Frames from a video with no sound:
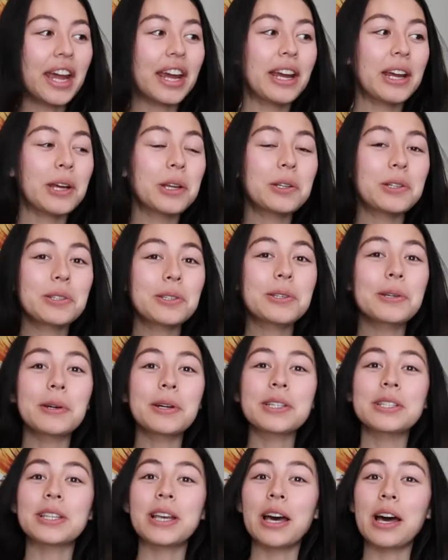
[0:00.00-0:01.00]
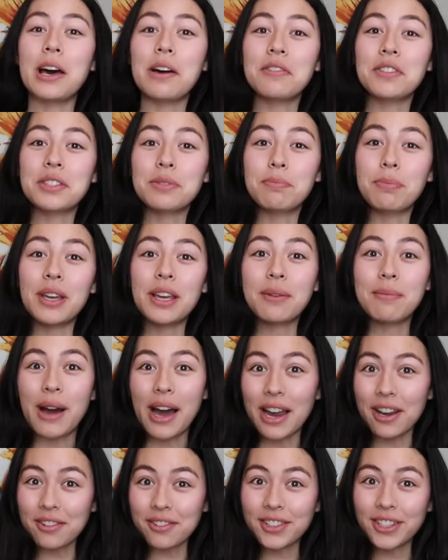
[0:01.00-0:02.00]
And so I just have this big
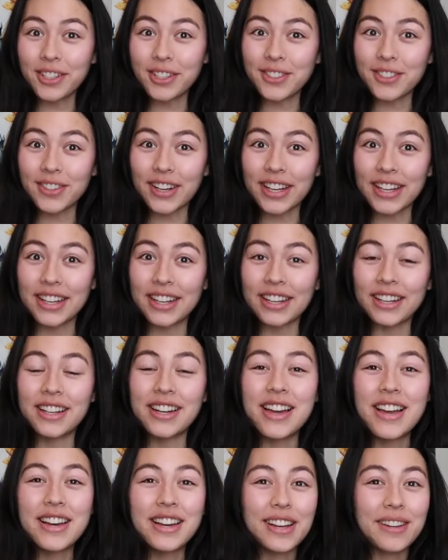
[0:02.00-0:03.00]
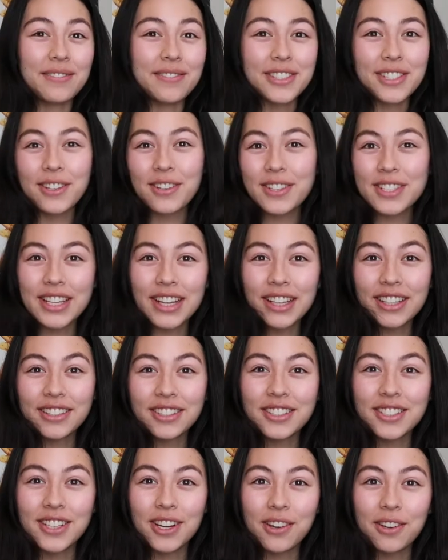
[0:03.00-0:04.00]
pile of clothes right here. I'm so
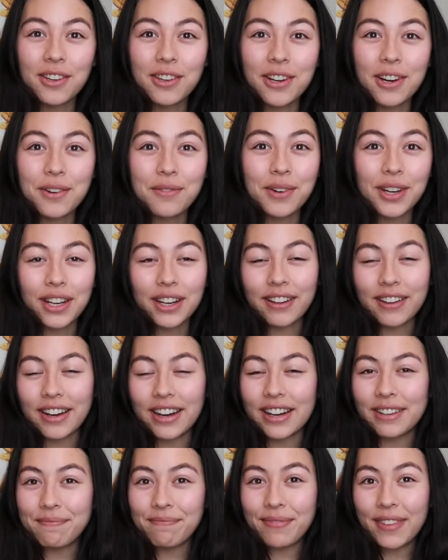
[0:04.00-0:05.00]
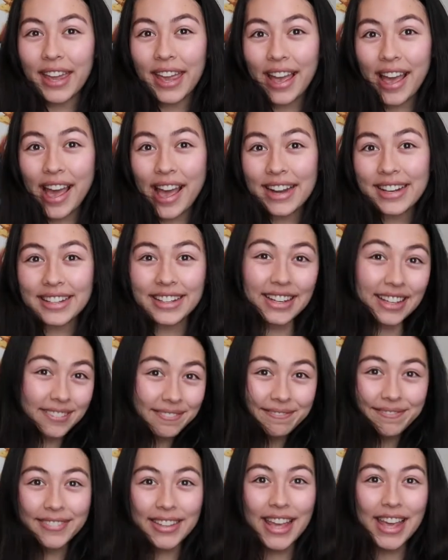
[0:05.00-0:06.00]
excited to show you all what I got. And yeah,
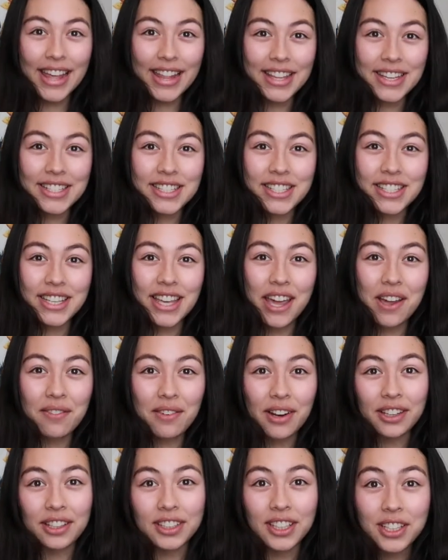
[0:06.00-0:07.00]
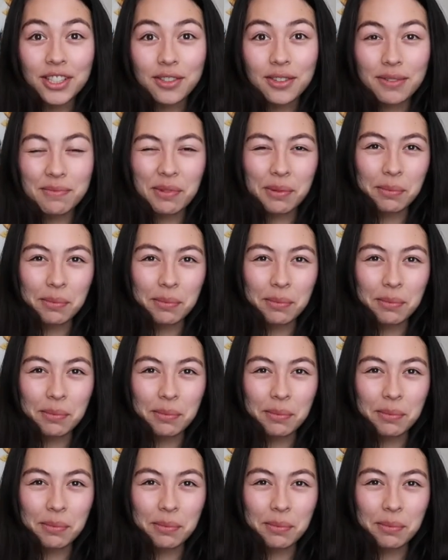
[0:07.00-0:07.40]
let's just get right on into it.